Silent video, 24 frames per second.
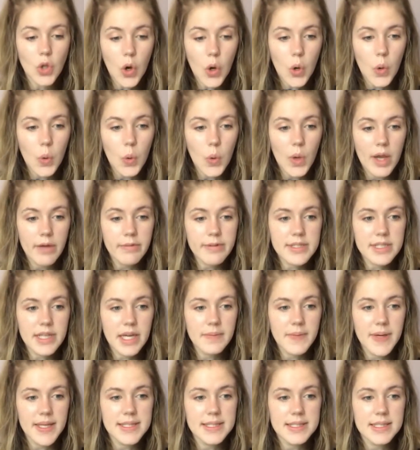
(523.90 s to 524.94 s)
So every
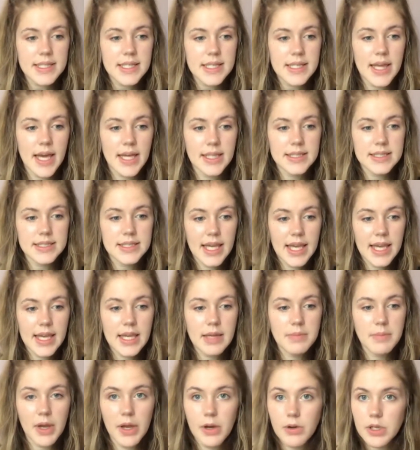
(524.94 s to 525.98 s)
time I see that
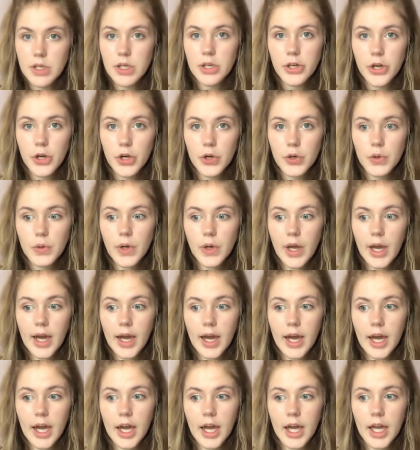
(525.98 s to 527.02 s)
same area code,
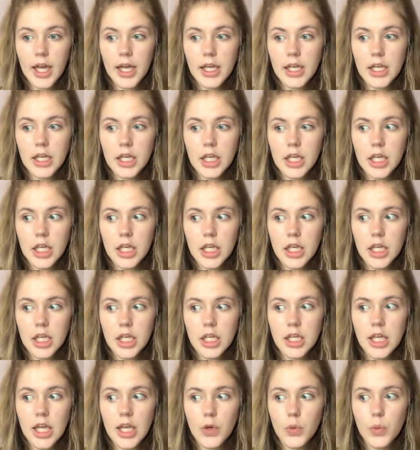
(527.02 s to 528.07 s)

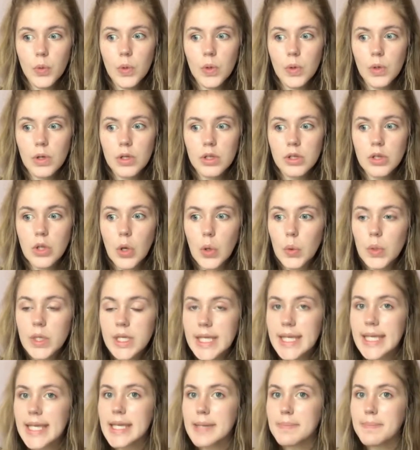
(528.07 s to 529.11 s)
I get
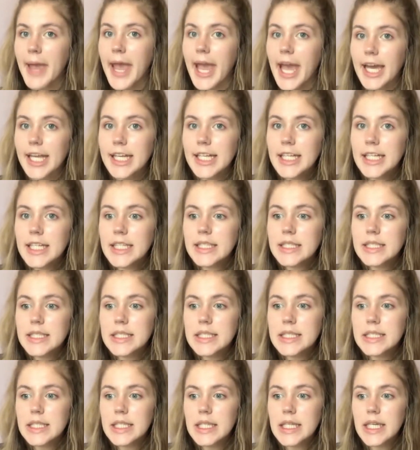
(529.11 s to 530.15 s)
low-key panicked.
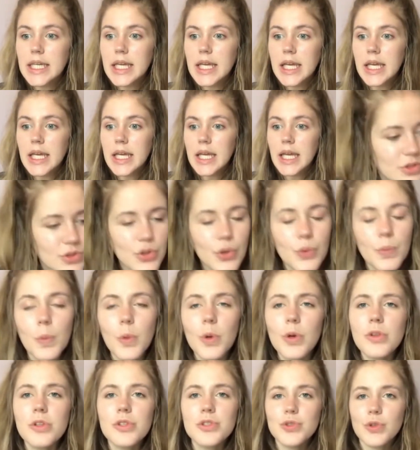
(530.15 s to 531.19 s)
So
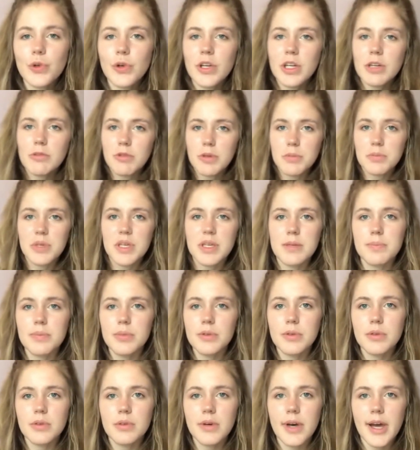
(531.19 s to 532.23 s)
more of the story, when
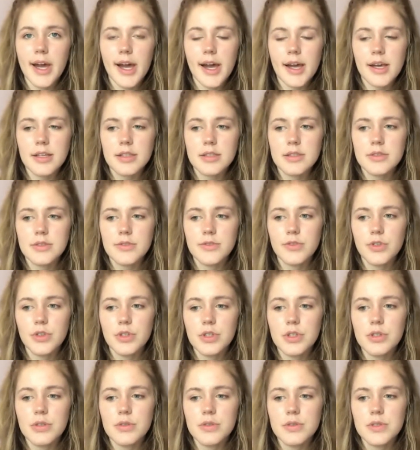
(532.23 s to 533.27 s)
people ask
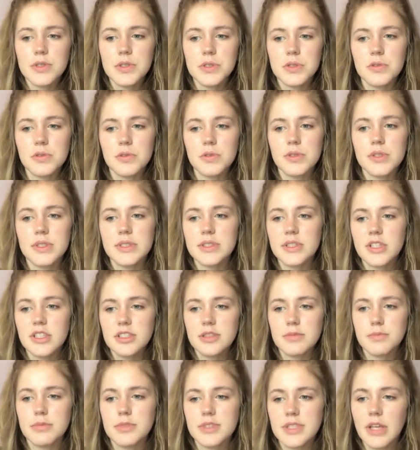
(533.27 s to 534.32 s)
for you to
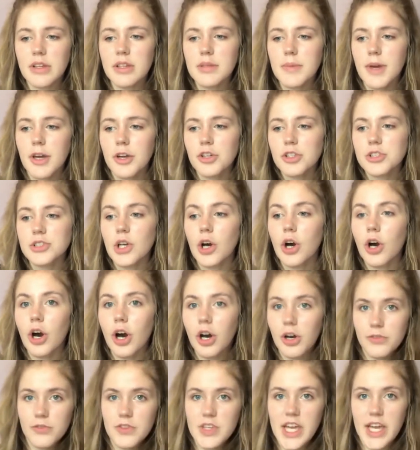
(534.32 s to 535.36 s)
discuss selling matters
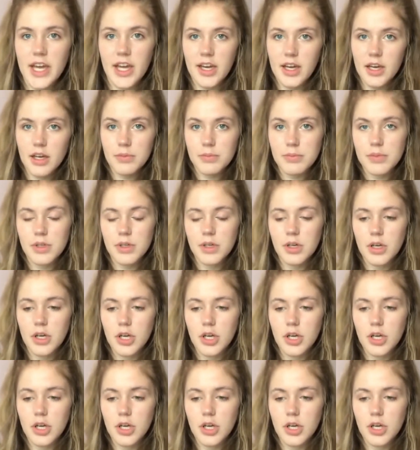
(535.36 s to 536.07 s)
off the app,